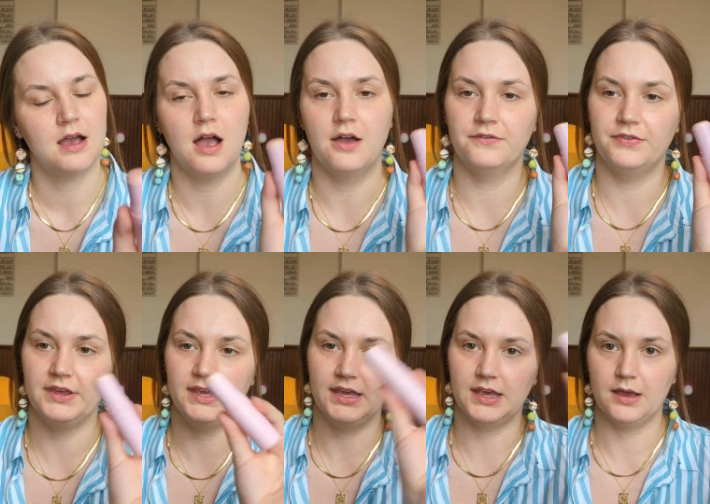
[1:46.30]
of
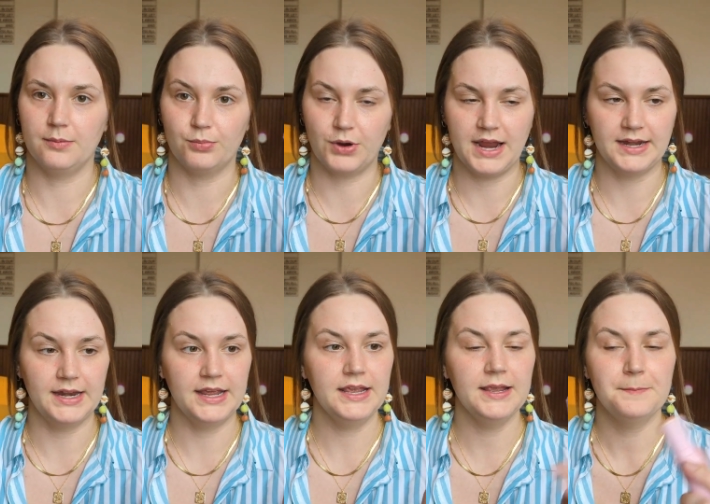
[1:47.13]
the
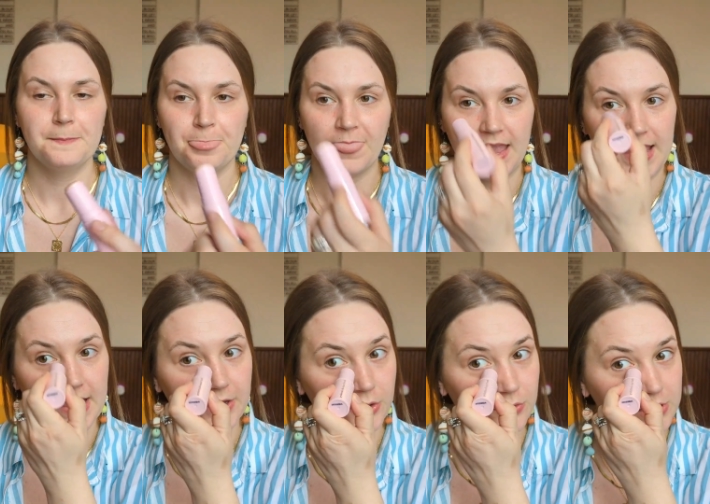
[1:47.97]
brightening,
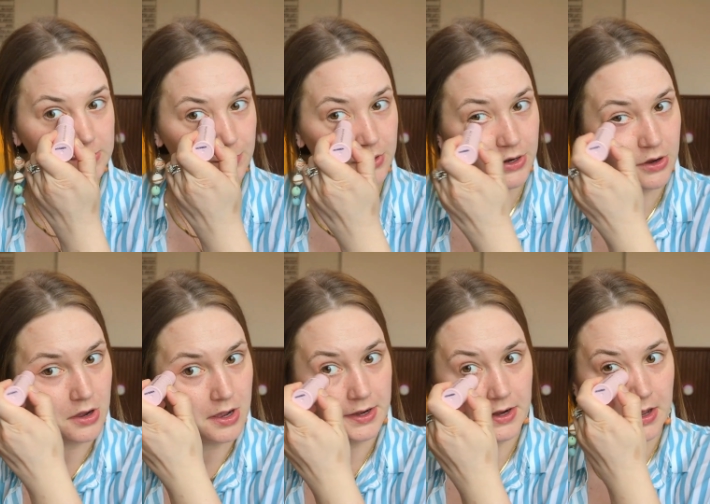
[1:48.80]
and you just put it
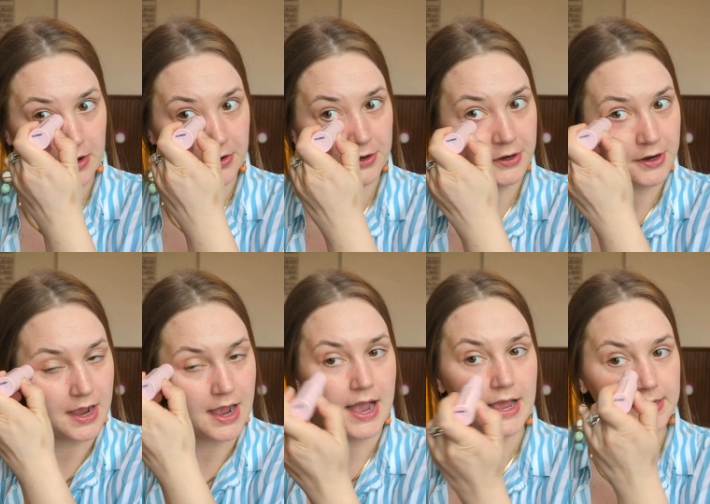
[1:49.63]
on under your
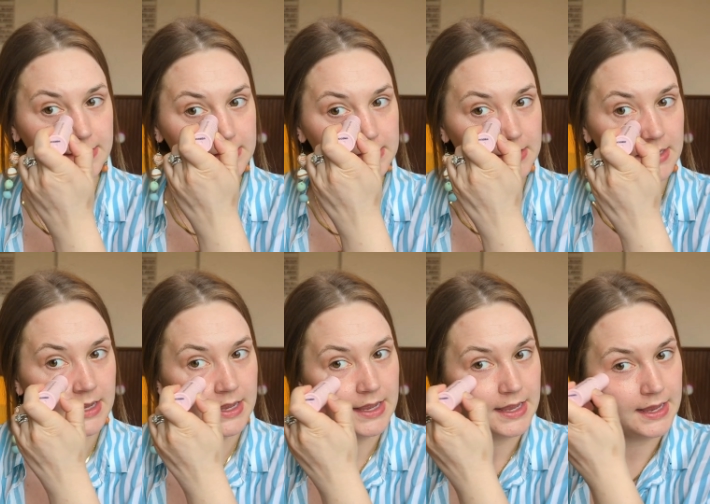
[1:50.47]
eyes,
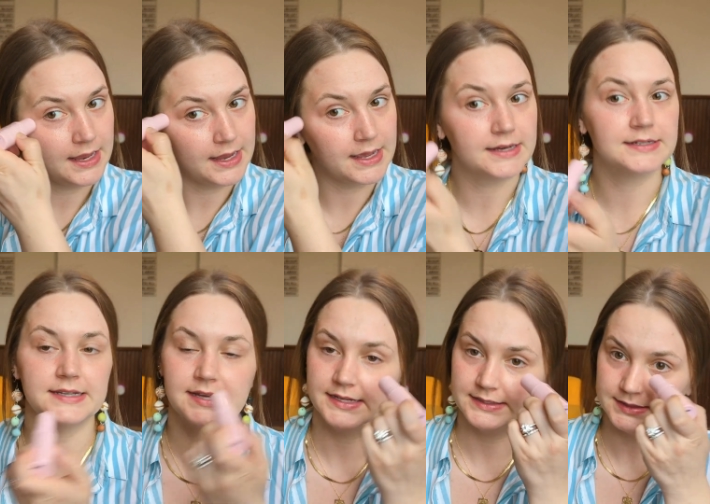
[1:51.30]
and
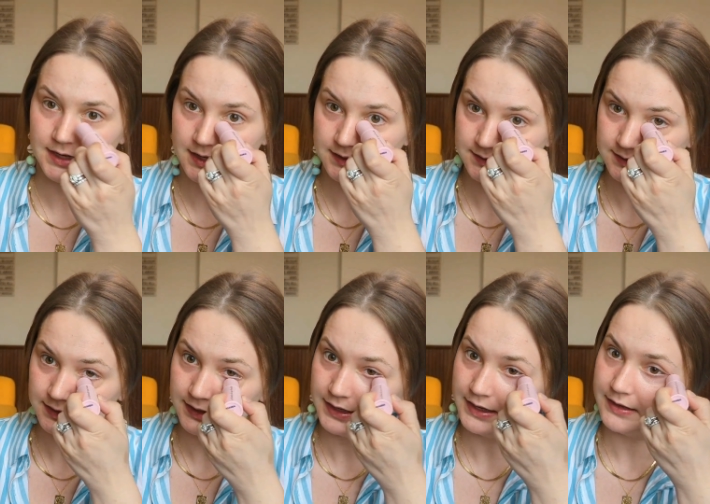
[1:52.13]
it does
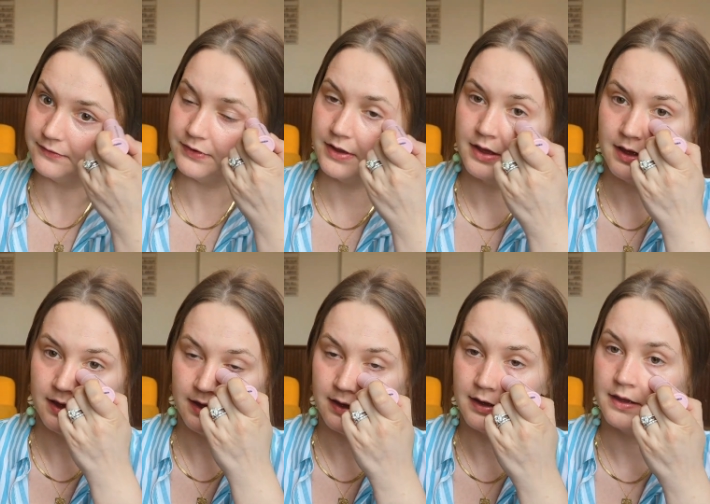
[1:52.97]
leave
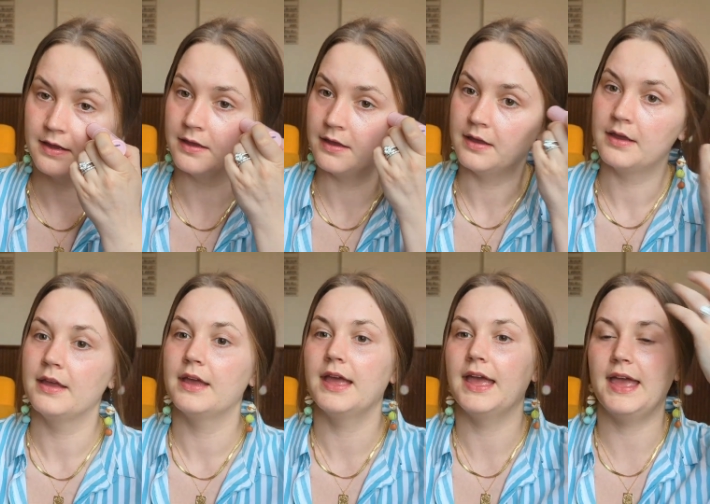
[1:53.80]

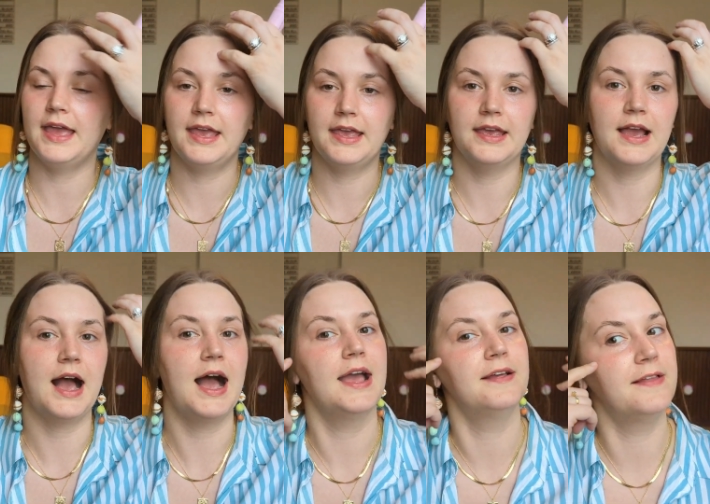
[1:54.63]
a
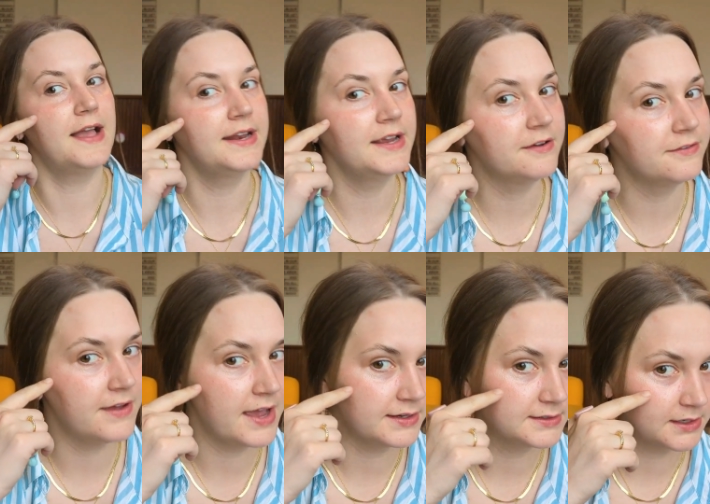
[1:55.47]
highlighting
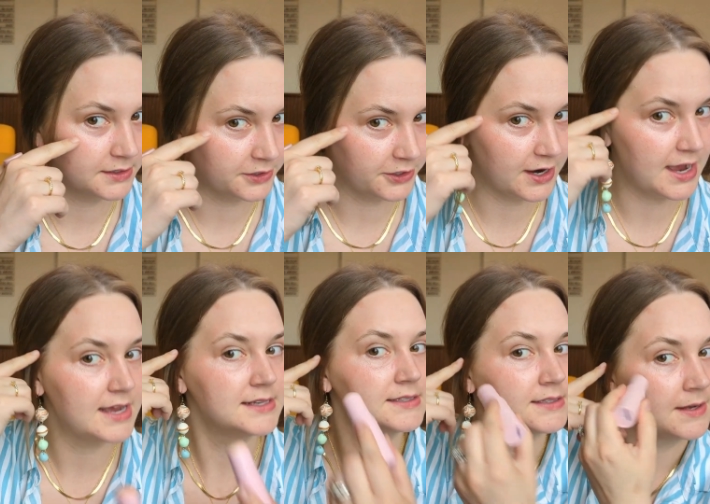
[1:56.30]
effect under your
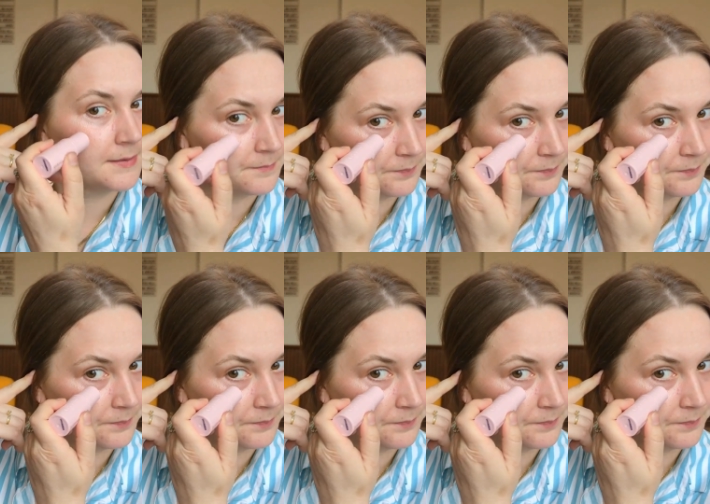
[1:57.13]
eyes,